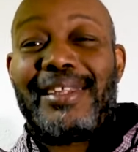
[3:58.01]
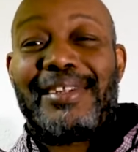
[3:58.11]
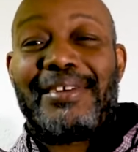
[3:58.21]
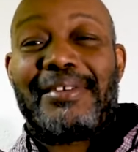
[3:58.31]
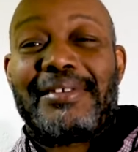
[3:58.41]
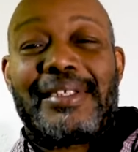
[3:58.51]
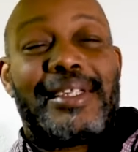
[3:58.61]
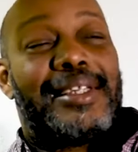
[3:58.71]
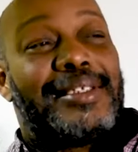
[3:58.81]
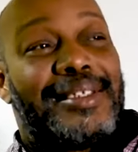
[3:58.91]
You know what I'm
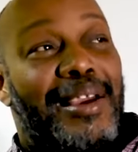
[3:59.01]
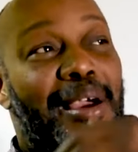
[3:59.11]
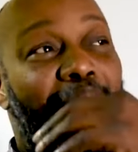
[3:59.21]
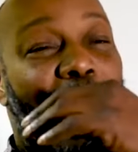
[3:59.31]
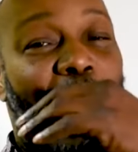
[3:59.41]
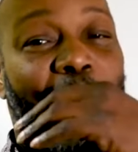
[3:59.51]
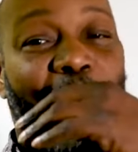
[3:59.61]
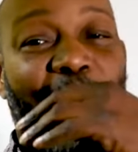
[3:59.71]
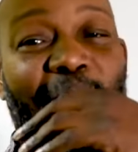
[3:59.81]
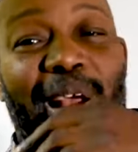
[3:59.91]
saying? So, I feel you. Yeah, that.